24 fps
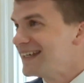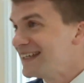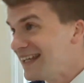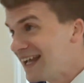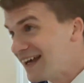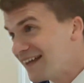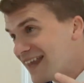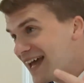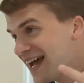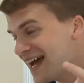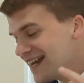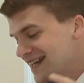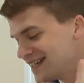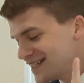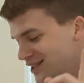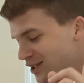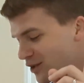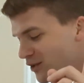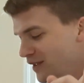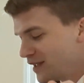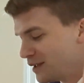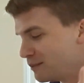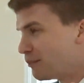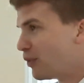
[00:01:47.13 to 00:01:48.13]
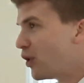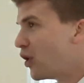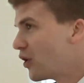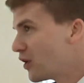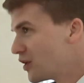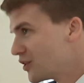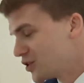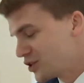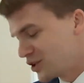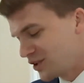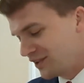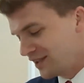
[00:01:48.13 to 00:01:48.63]
Now, that is only
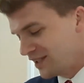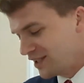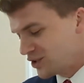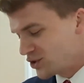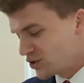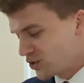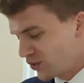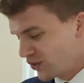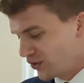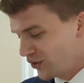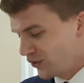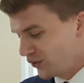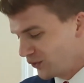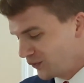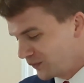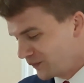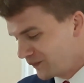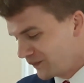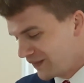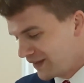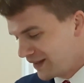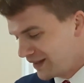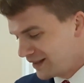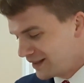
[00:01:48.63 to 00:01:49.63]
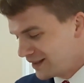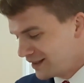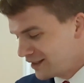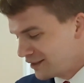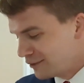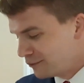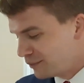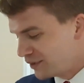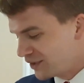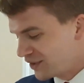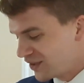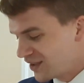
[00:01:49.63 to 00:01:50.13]
partially true
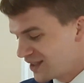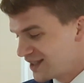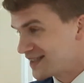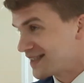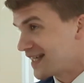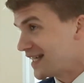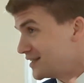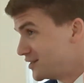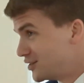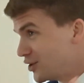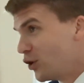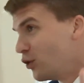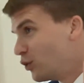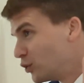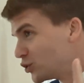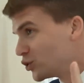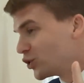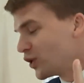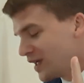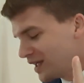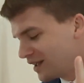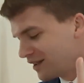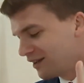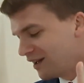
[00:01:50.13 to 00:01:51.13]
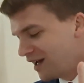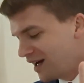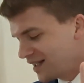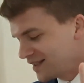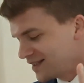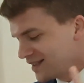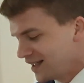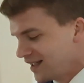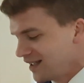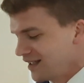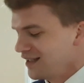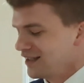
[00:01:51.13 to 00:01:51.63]
because I don't drink
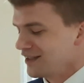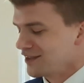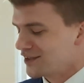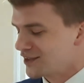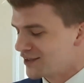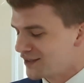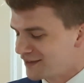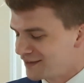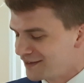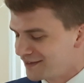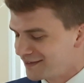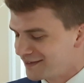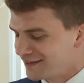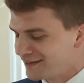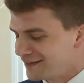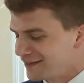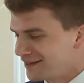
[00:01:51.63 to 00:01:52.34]
lattes.